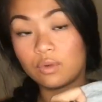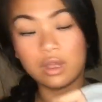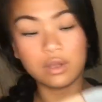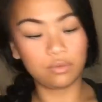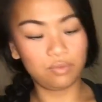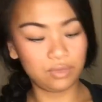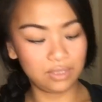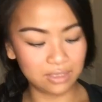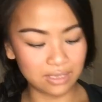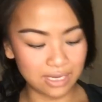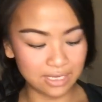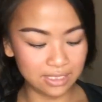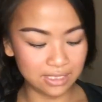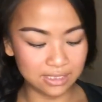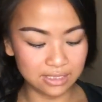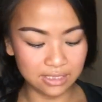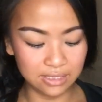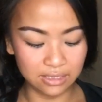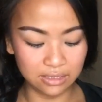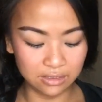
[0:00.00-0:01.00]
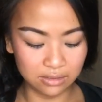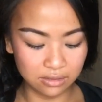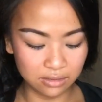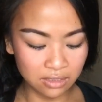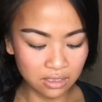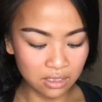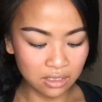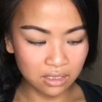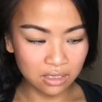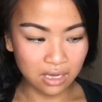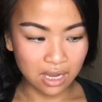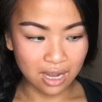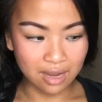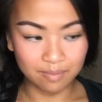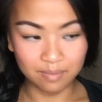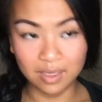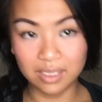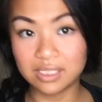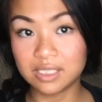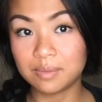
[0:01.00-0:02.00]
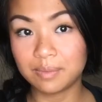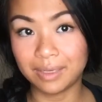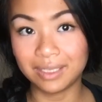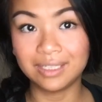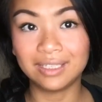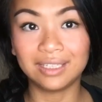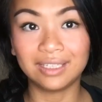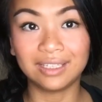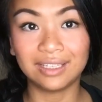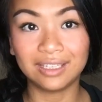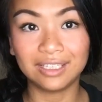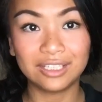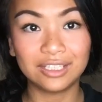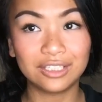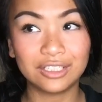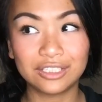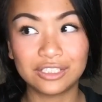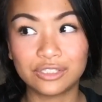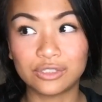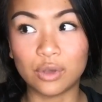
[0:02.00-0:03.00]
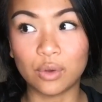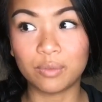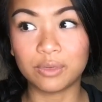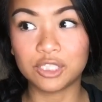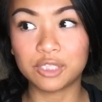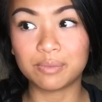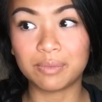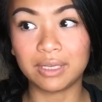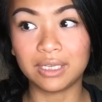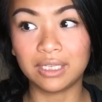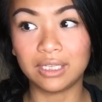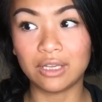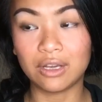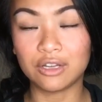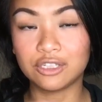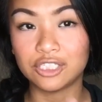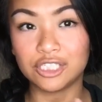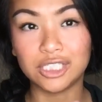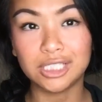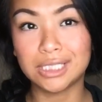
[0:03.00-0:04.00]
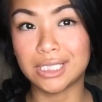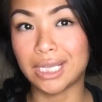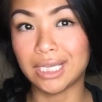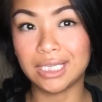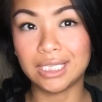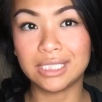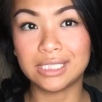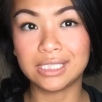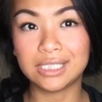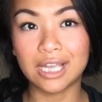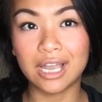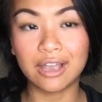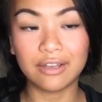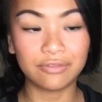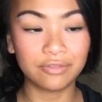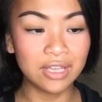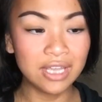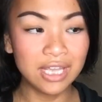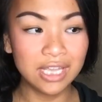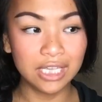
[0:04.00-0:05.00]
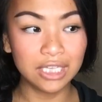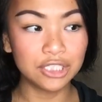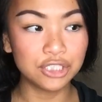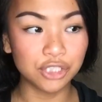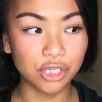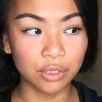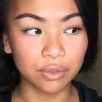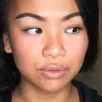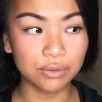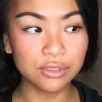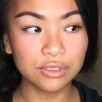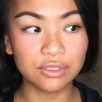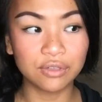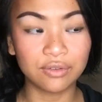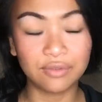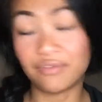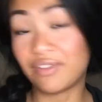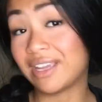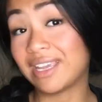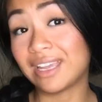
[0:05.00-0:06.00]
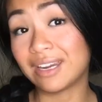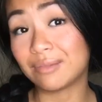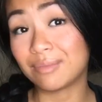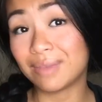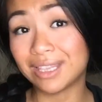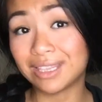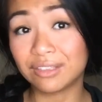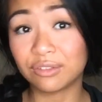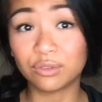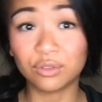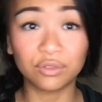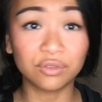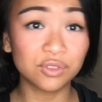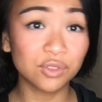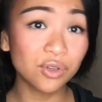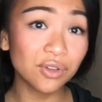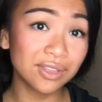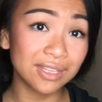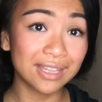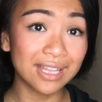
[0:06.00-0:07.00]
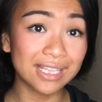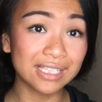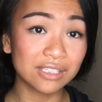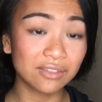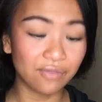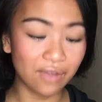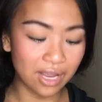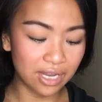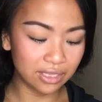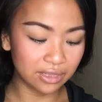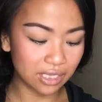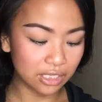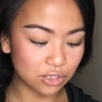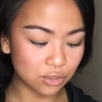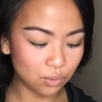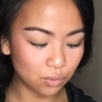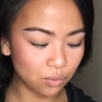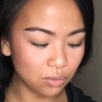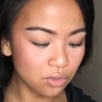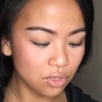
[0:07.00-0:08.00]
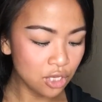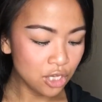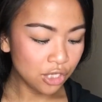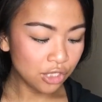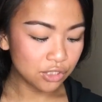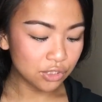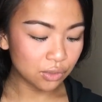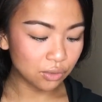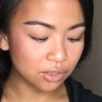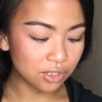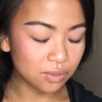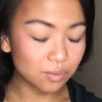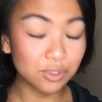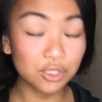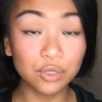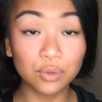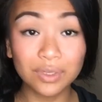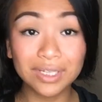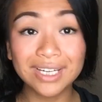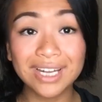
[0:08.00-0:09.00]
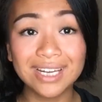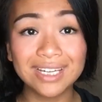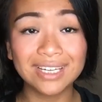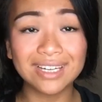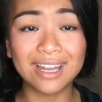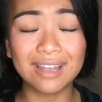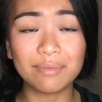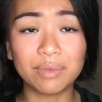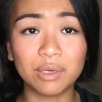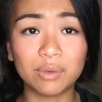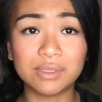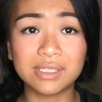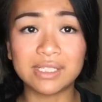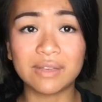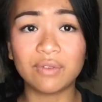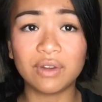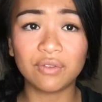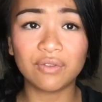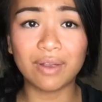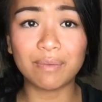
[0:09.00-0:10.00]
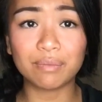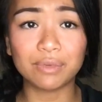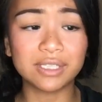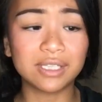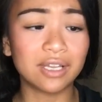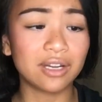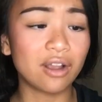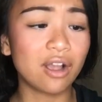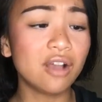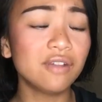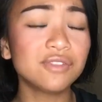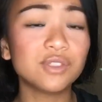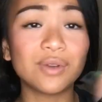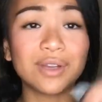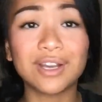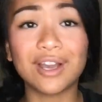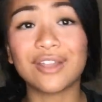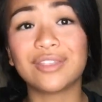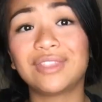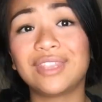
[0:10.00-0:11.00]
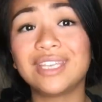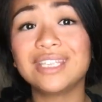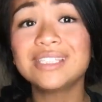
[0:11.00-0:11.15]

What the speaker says: go wrong with Nike tees. I am not spending so much money on just Nike stuff in general, so if I get them at the thrift store, that's fine, that's cool. So this was $3.99, but it was 75% off, so I got